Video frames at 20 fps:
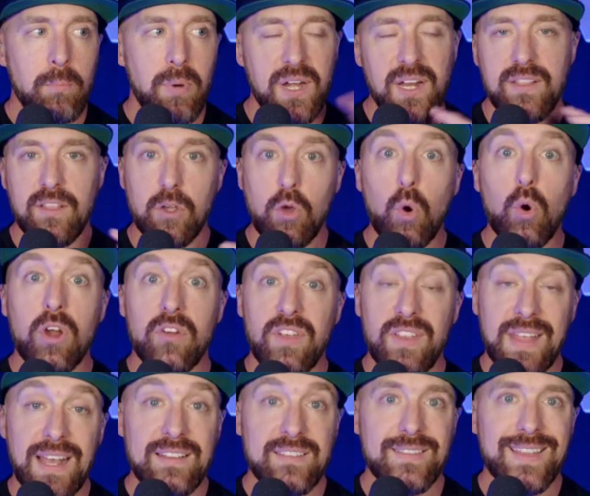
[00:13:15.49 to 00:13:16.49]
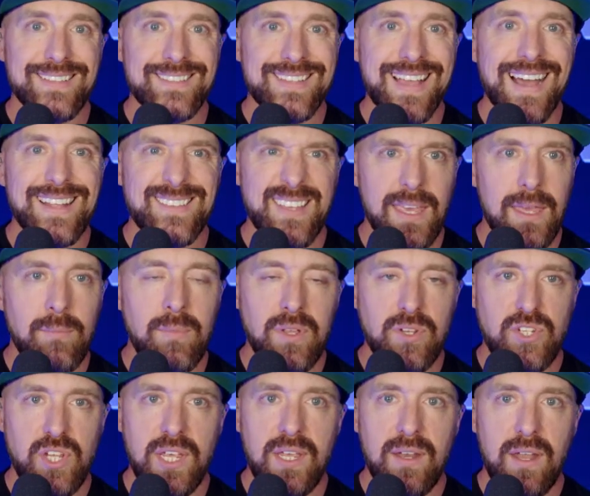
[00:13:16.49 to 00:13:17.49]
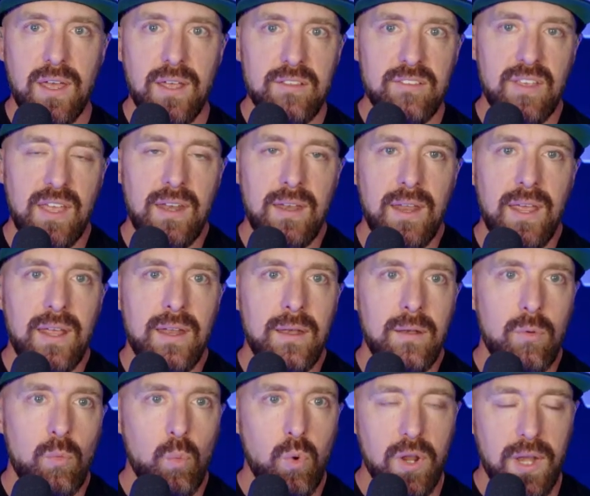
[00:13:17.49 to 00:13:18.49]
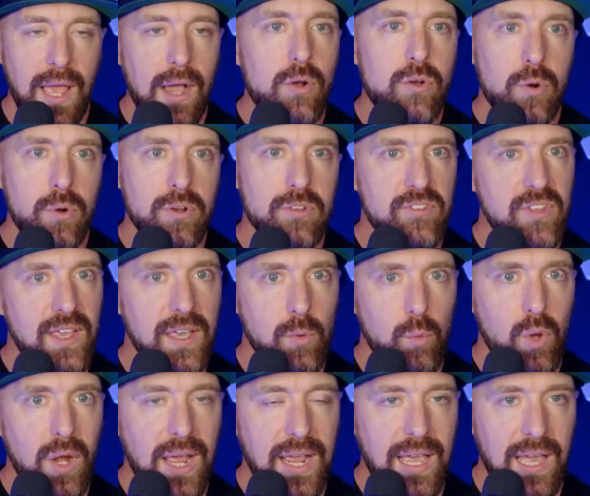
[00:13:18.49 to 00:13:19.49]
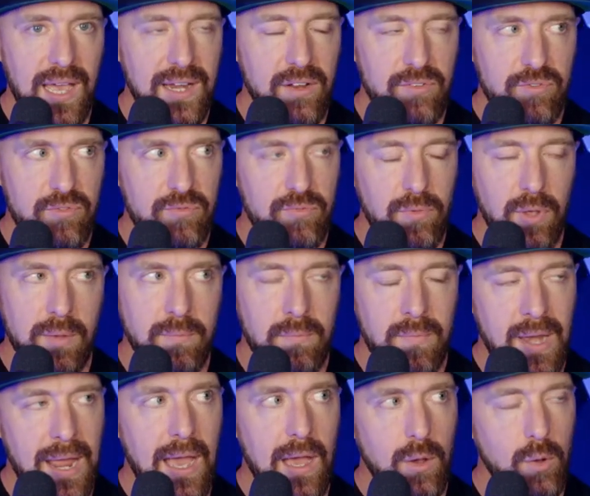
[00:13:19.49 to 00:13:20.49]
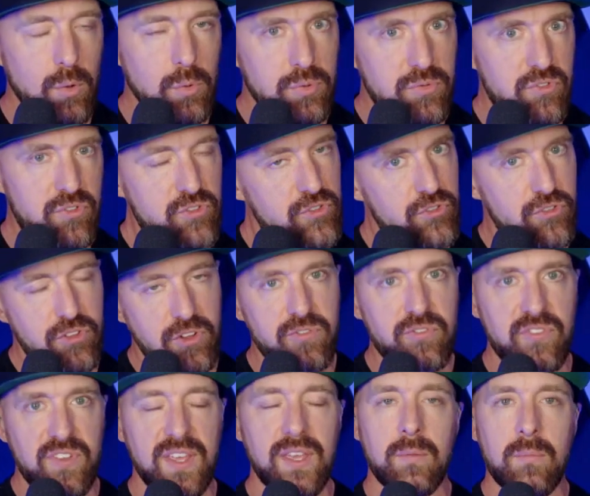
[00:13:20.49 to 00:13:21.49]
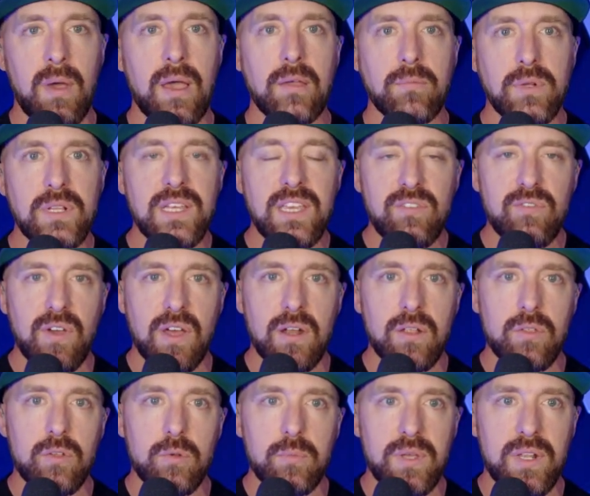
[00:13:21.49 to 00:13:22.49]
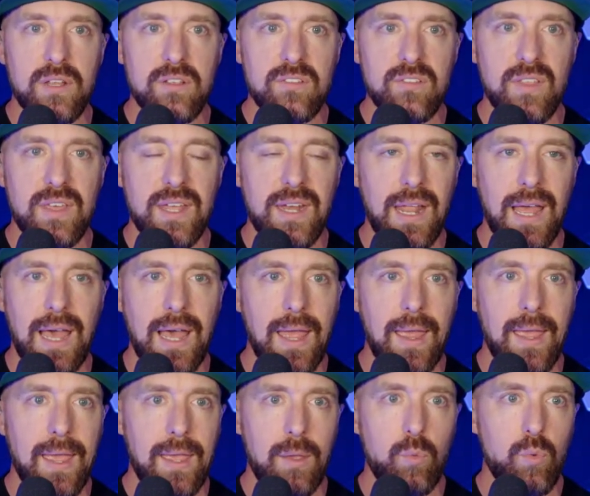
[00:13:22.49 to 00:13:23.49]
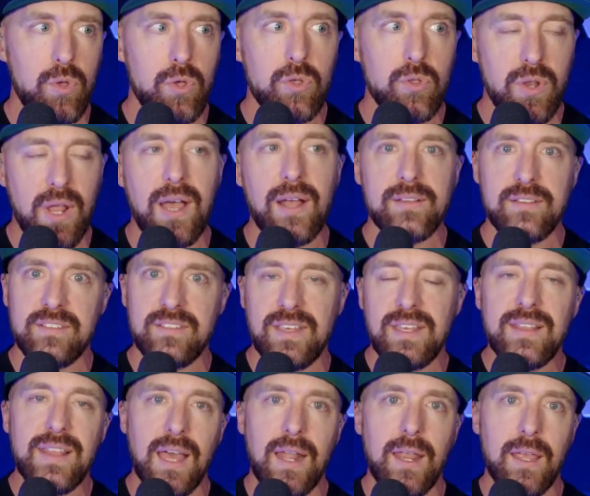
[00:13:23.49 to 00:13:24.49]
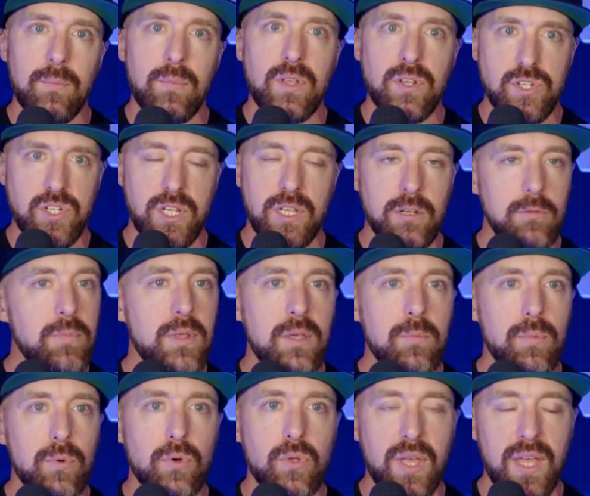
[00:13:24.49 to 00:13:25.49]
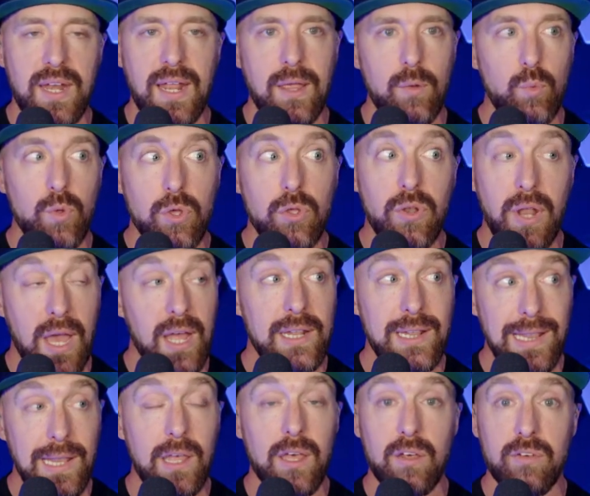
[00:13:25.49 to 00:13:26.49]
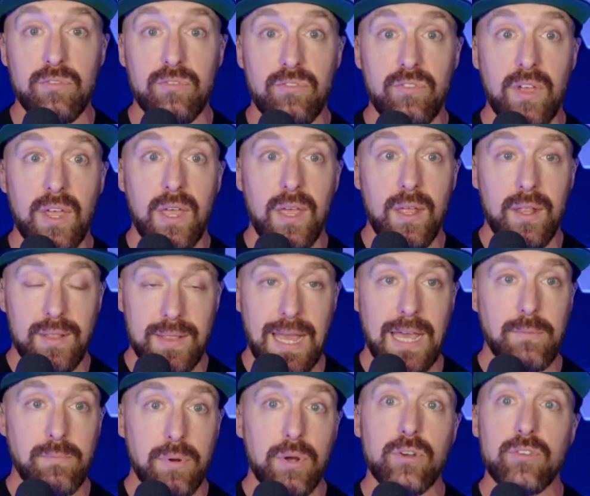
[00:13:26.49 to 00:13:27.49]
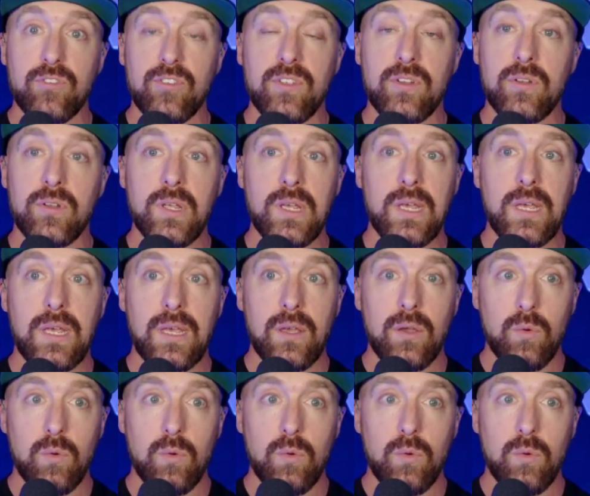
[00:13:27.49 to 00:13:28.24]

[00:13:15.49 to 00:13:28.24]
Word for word: but at the core of it, that's that's God's image in us. And and what Alcorn is saying, and what I kind of am now shifting my belief on a little bit is that I will not see that image in people, and I will not love that person